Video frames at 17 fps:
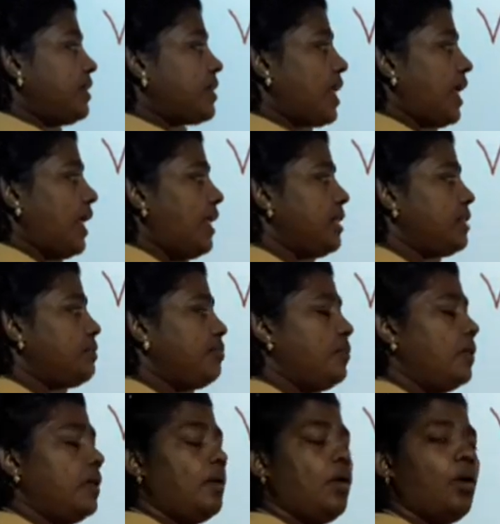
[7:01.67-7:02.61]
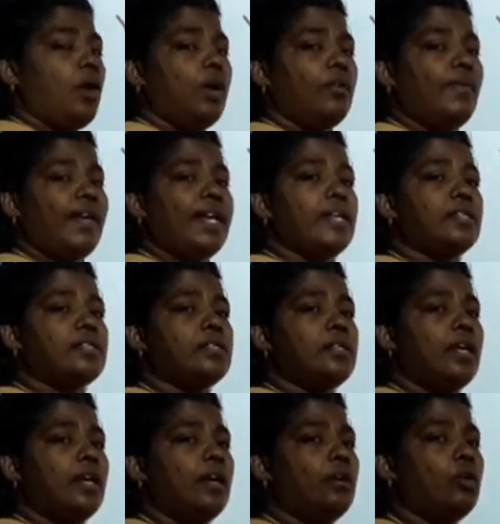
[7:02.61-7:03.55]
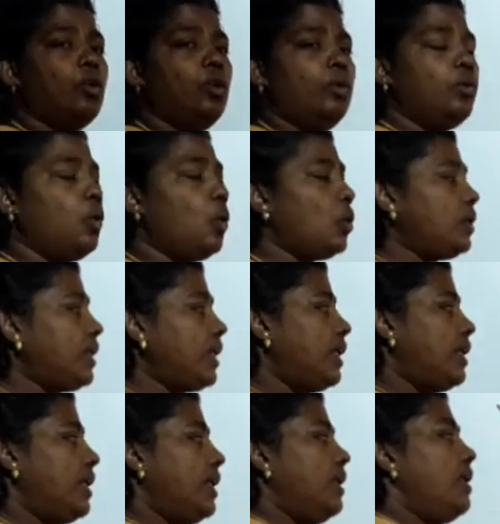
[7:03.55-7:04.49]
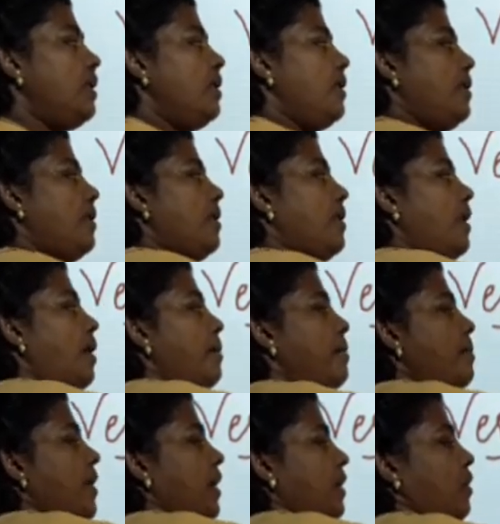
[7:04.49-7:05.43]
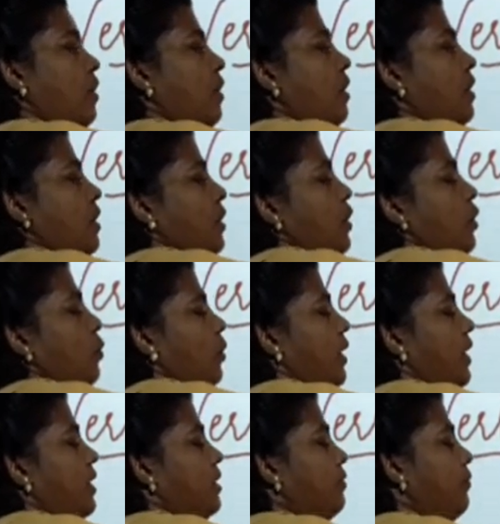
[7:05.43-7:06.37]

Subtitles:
scale is always noted in number or units.